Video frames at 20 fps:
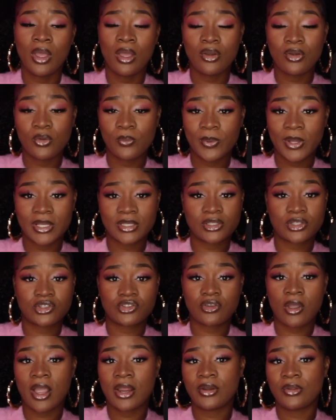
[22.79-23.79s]
new places,
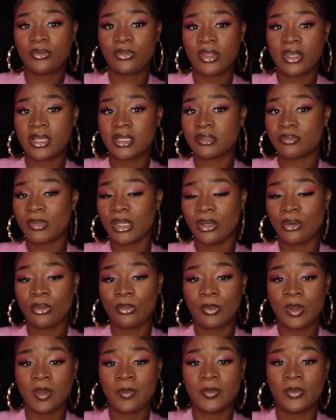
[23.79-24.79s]
try new things, meet new
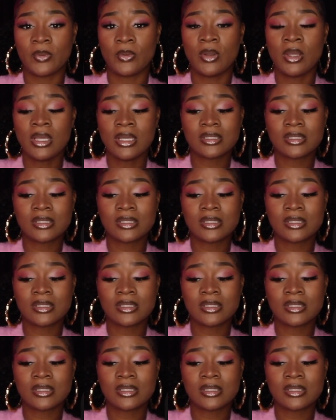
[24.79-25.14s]
people.